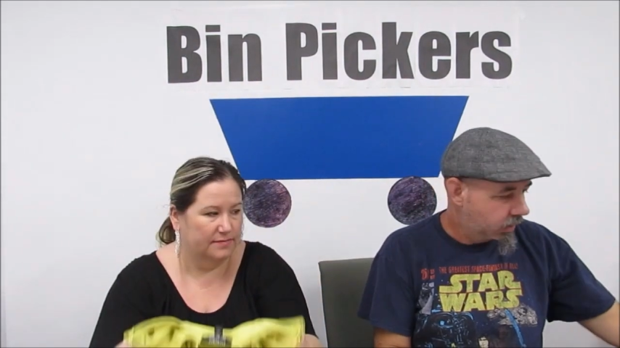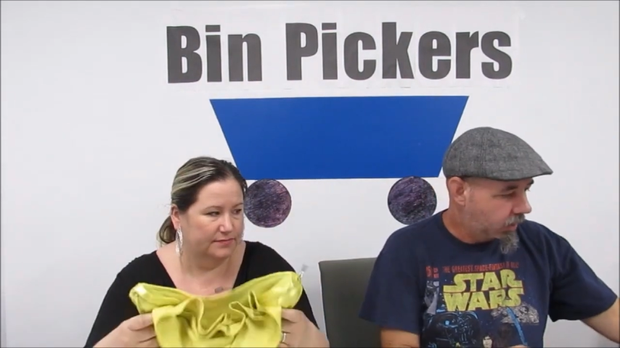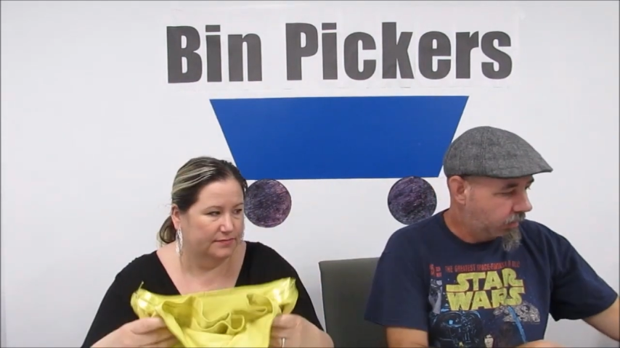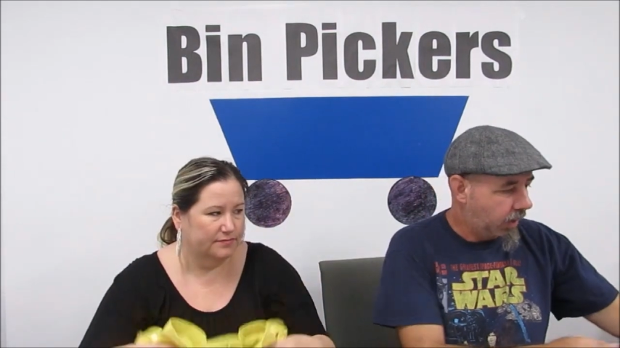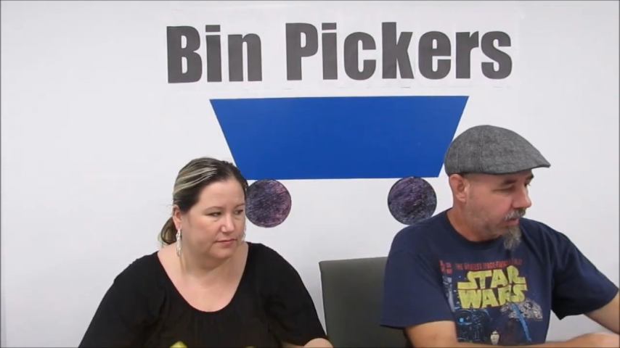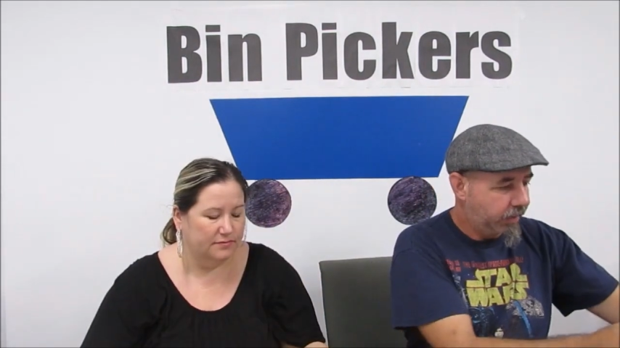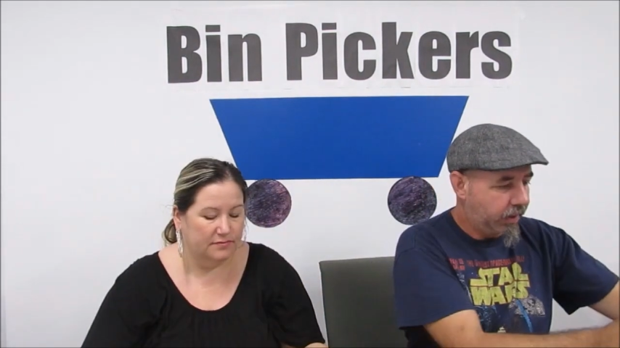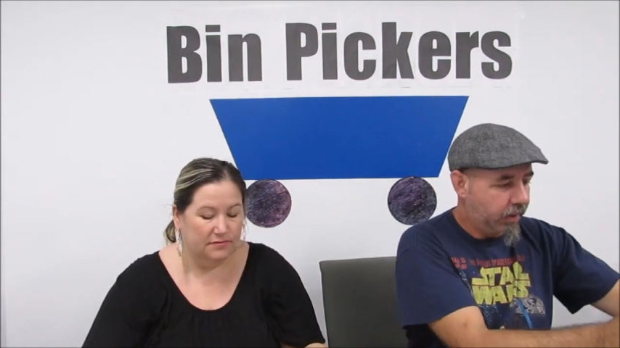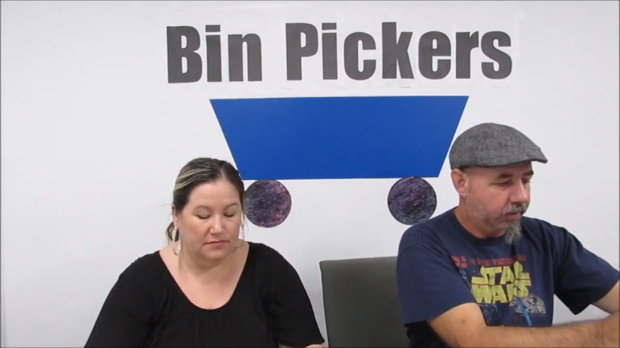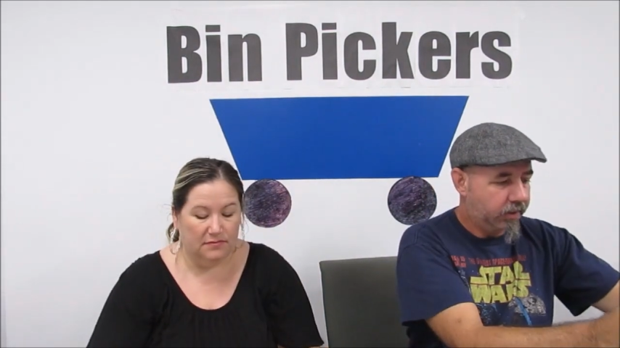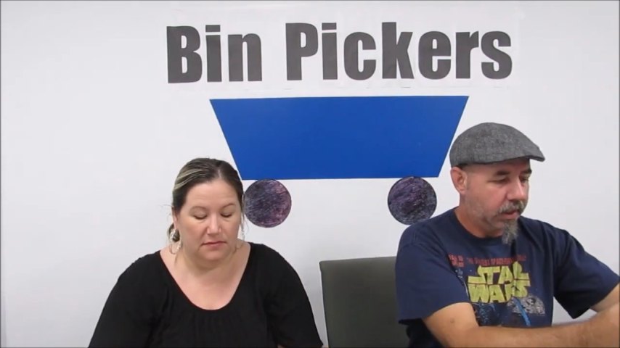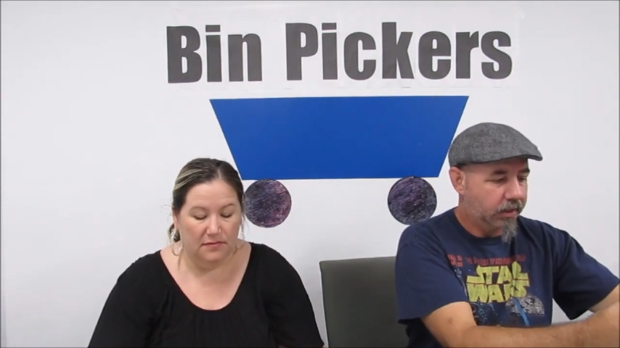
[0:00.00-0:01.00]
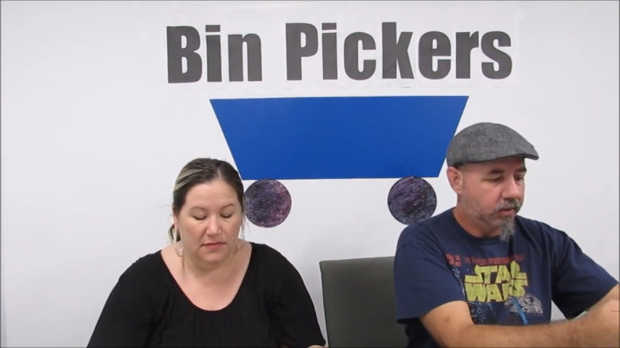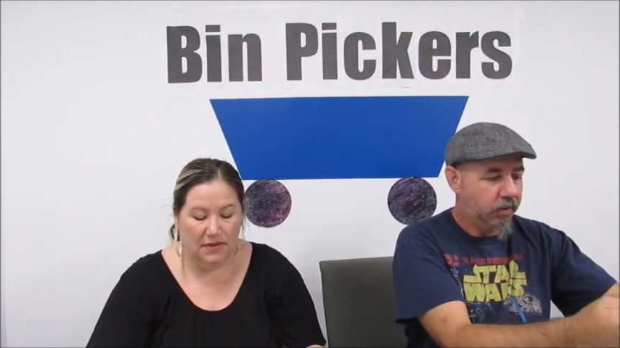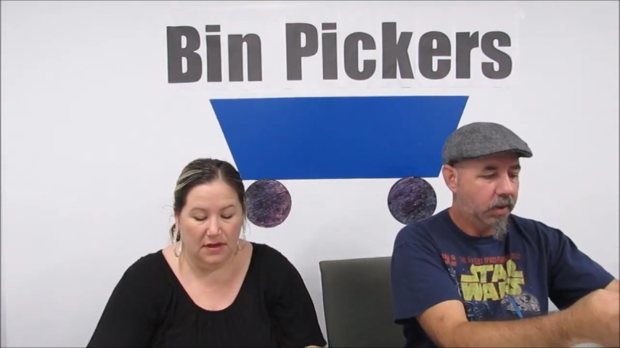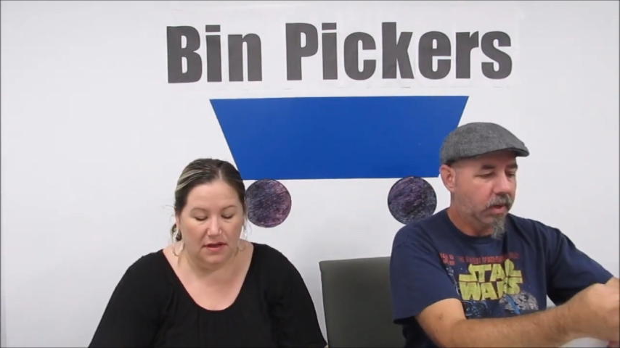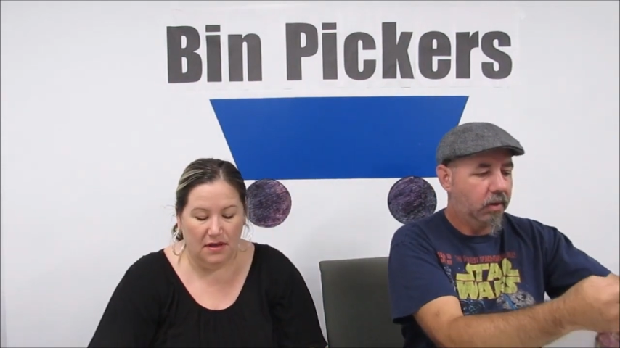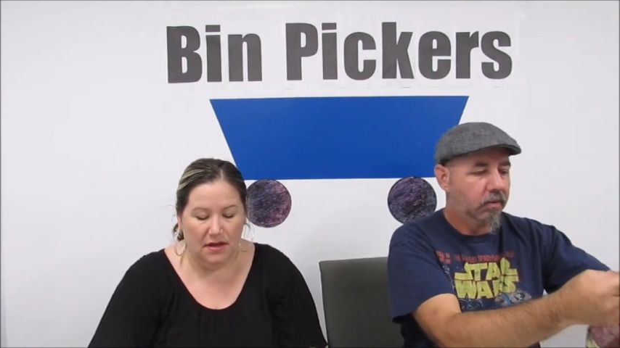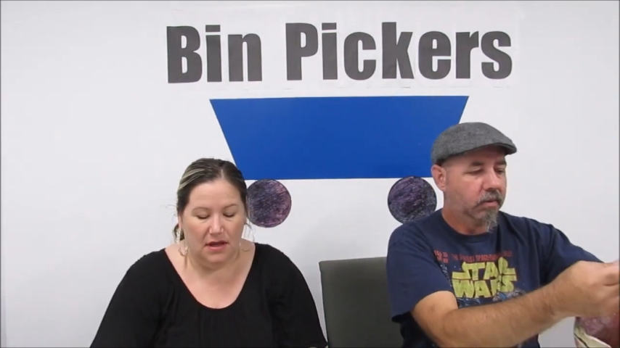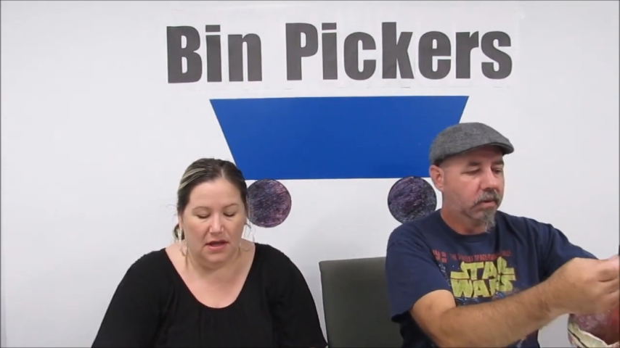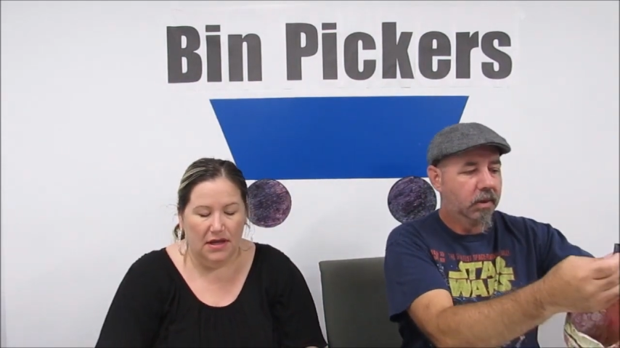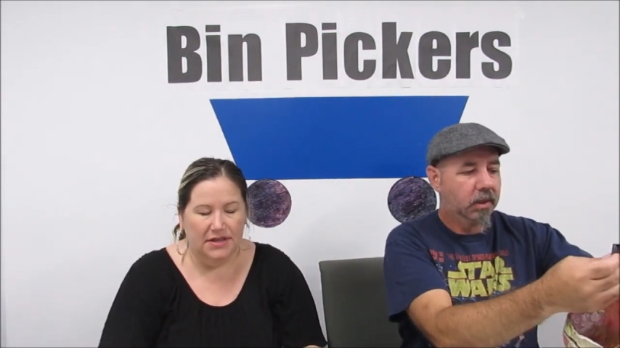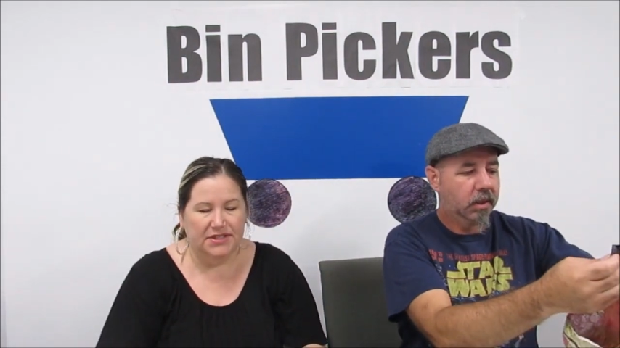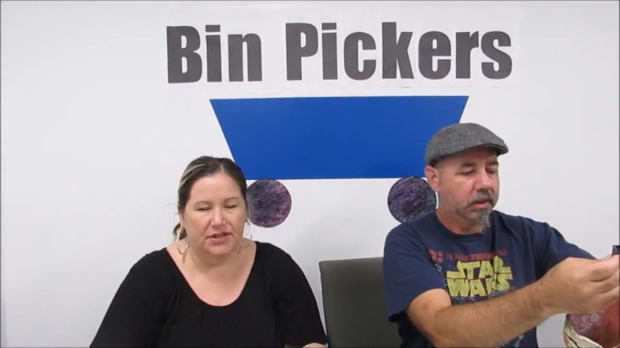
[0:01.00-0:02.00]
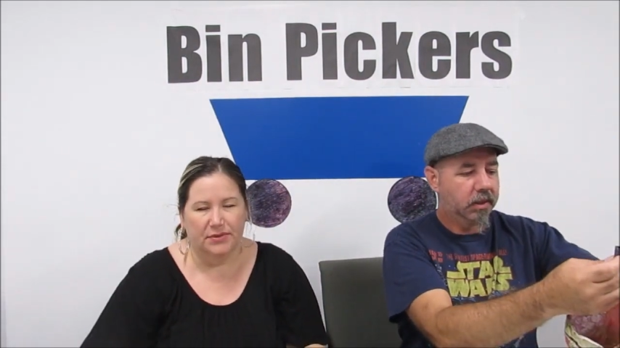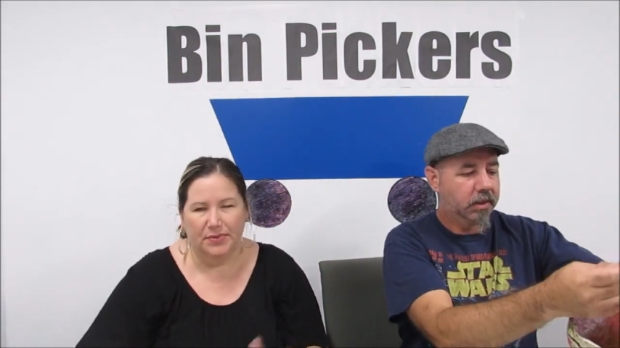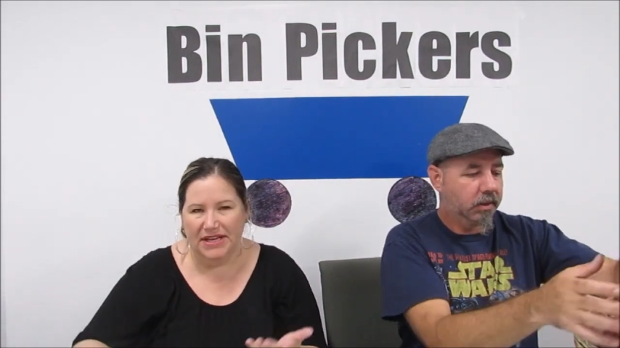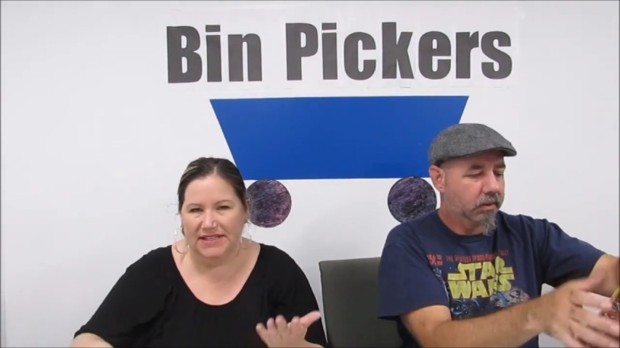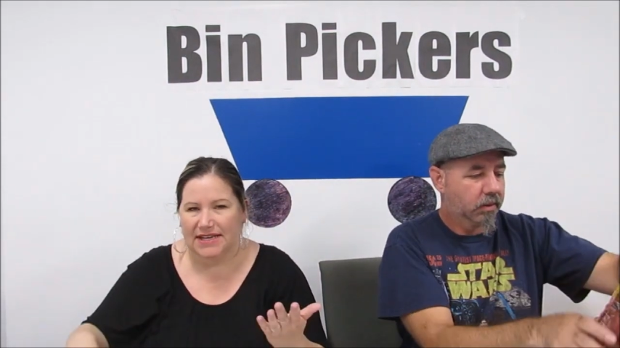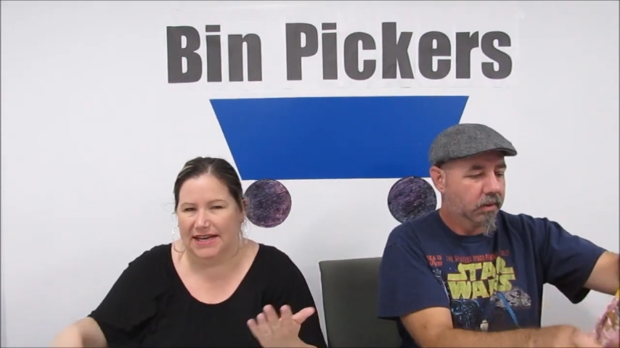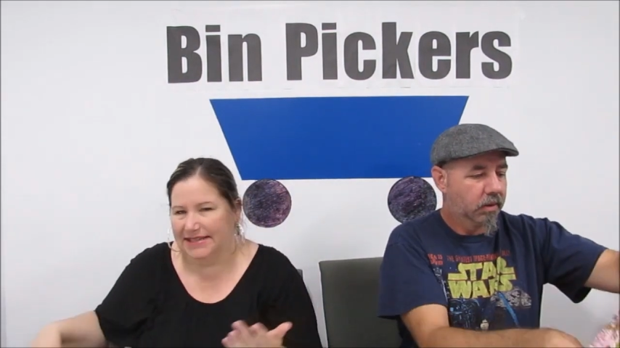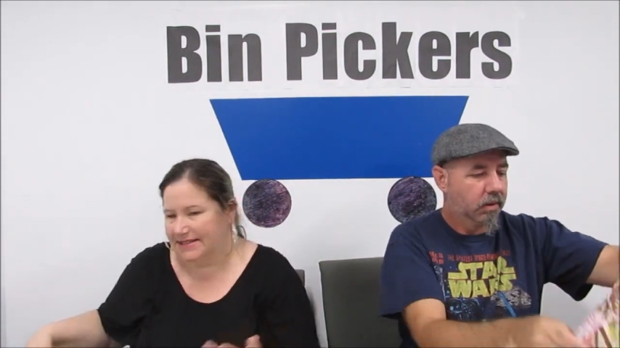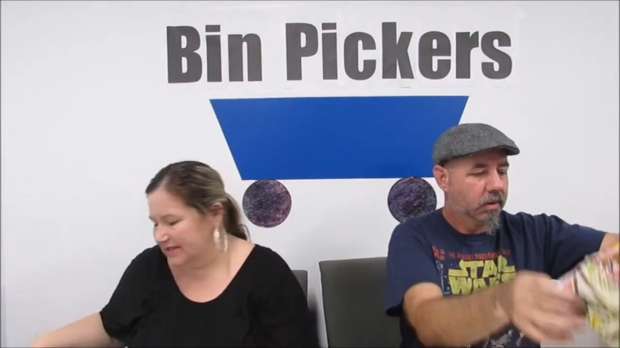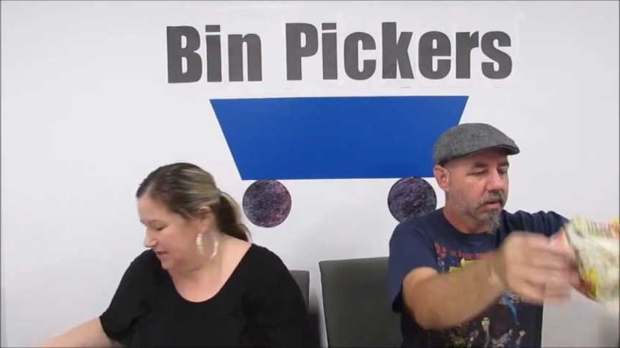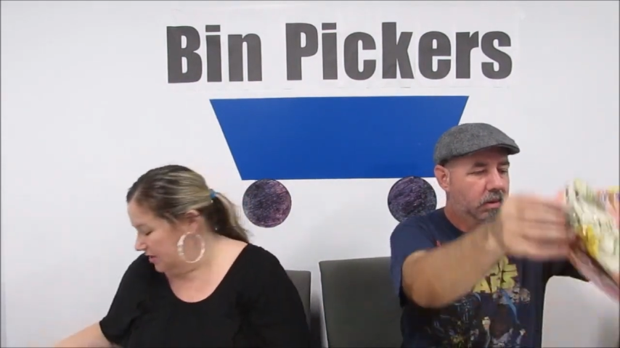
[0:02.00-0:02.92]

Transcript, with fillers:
Speaker 1: There might be a size twelve.
Speaker 2: So the plus size,